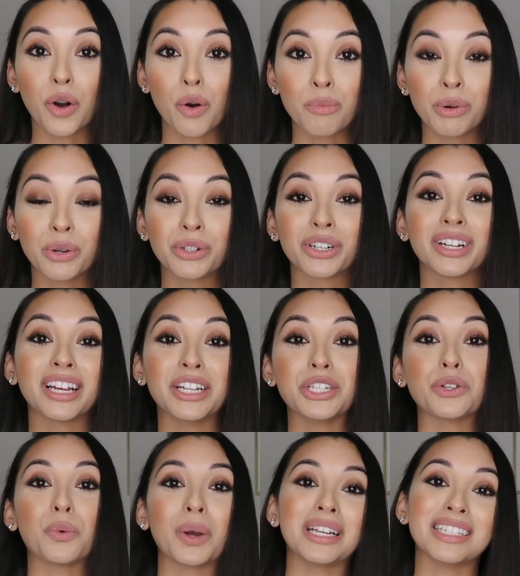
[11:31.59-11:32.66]
homeowner in
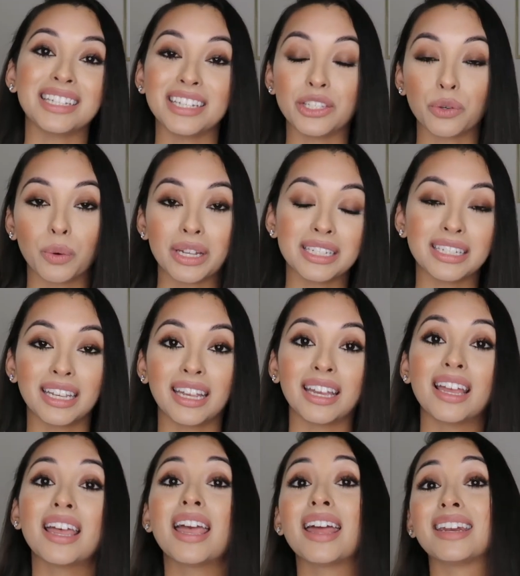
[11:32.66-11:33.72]
2020.